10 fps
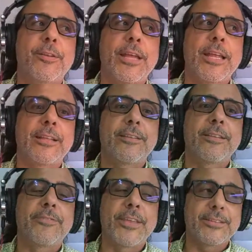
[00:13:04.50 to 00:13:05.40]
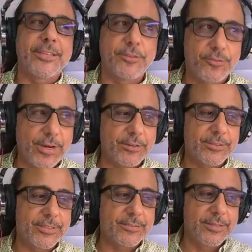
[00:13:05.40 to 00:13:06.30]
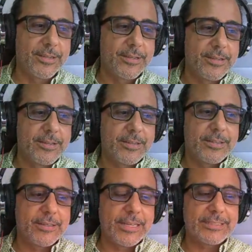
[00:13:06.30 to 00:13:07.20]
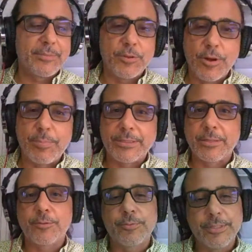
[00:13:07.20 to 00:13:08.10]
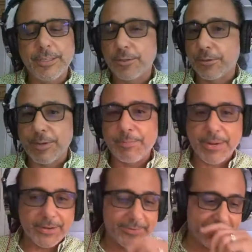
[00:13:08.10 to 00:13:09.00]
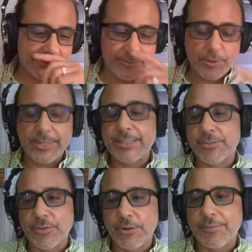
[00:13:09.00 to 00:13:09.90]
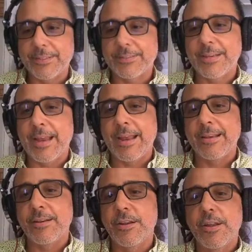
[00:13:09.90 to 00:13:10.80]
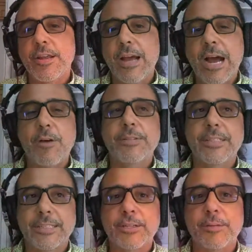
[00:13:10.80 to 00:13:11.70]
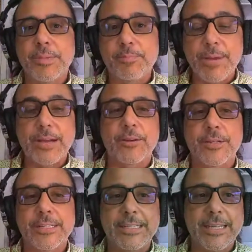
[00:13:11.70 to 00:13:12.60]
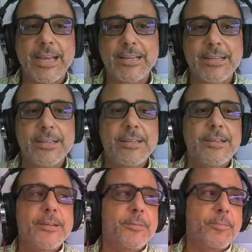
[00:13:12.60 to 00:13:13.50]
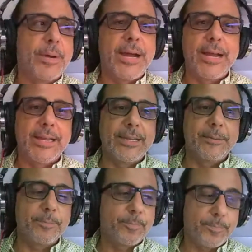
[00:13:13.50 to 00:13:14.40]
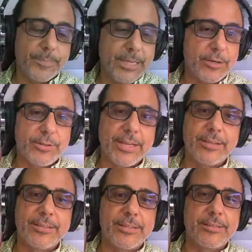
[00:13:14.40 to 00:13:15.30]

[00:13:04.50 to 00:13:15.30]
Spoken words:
and the things that you're trying to let them know about, the great benefits of joining the service, and how is it they're going to be better in the end, by, that,